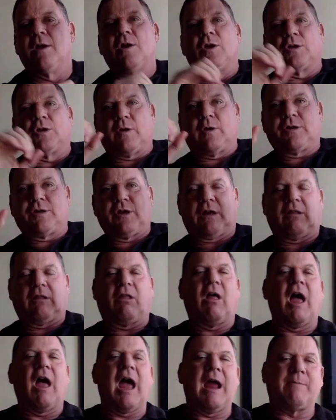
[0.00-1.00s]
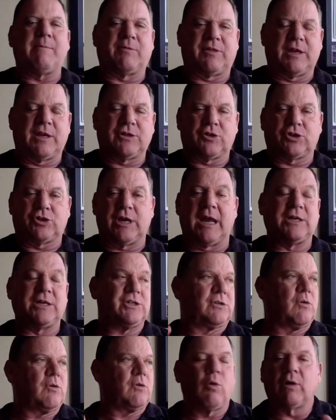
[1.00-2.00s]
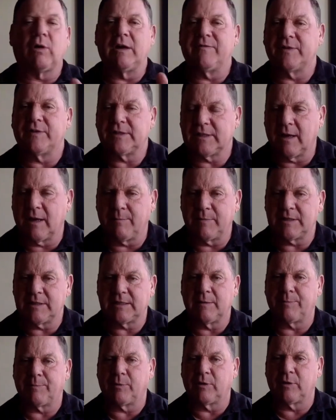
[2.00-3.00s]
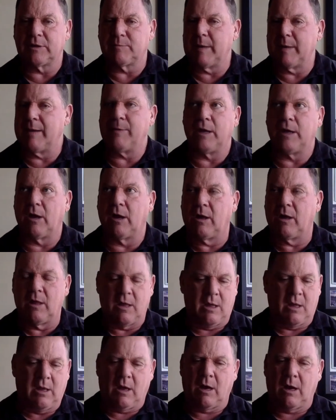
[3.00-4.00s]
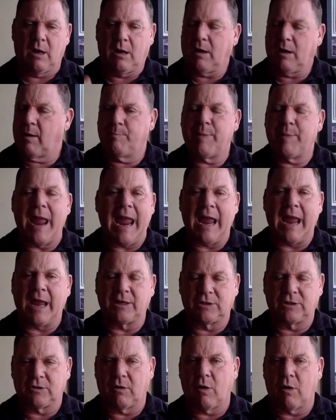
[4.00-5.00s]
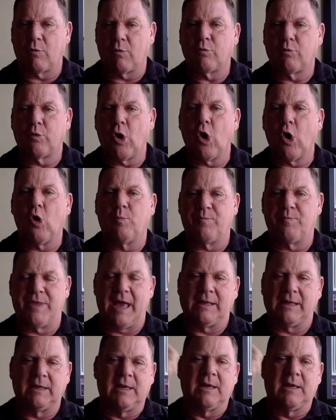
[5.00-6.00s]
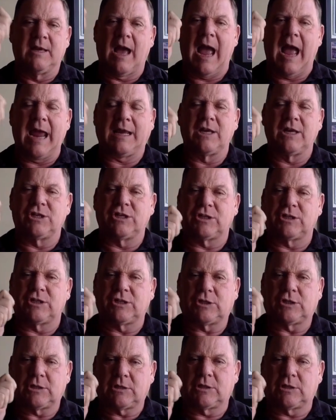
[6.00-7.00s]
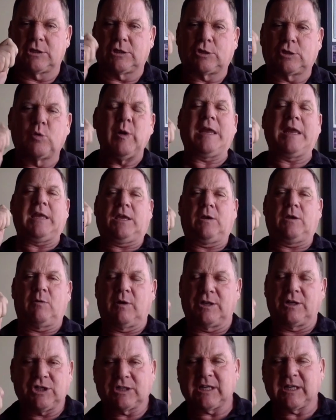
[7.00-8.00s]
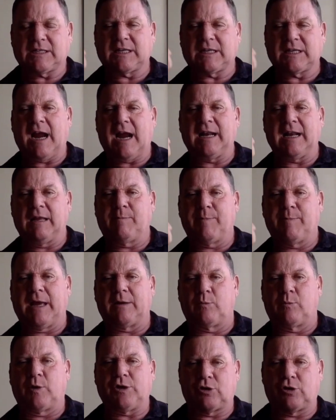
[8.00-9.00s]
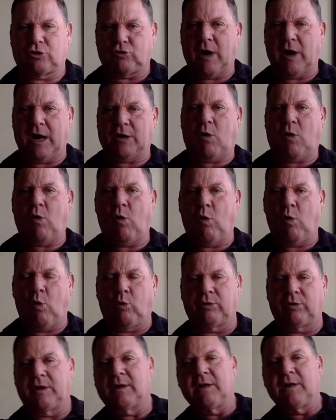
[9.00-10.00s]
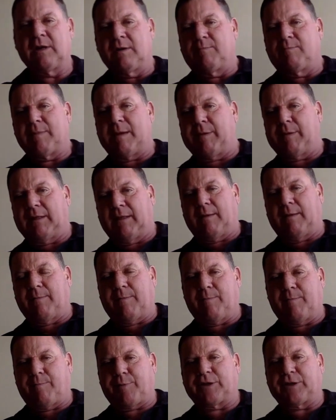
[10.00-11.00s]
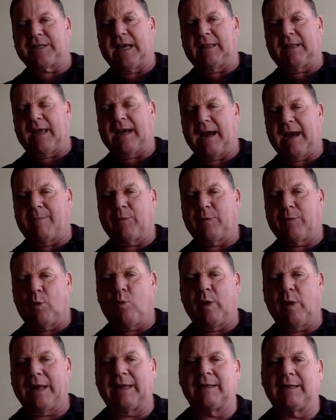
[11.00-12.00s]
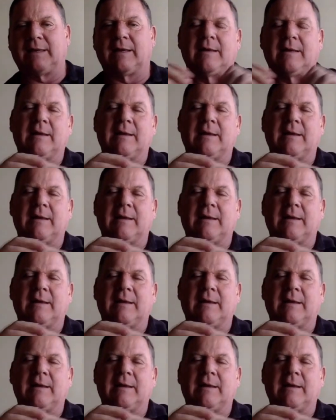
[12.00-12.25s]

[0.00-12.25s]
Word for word: So as you climb, things are changing, or even something as simple as maybe a a, a band or a rope that I can just tweak you just a tiny bit when you're trying to hold. Maybe uh, pretend like I'm the wind.